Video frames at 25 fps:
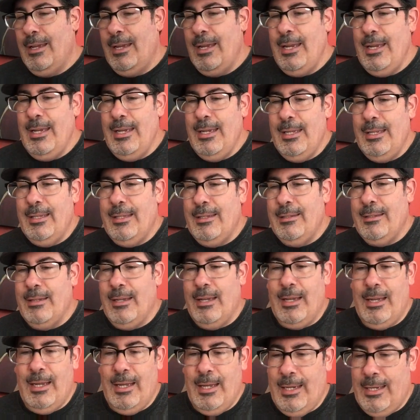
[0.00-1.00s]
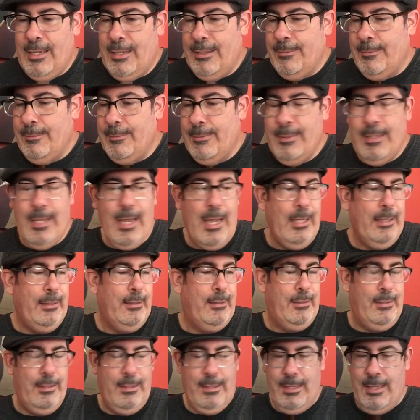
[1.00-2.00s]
And not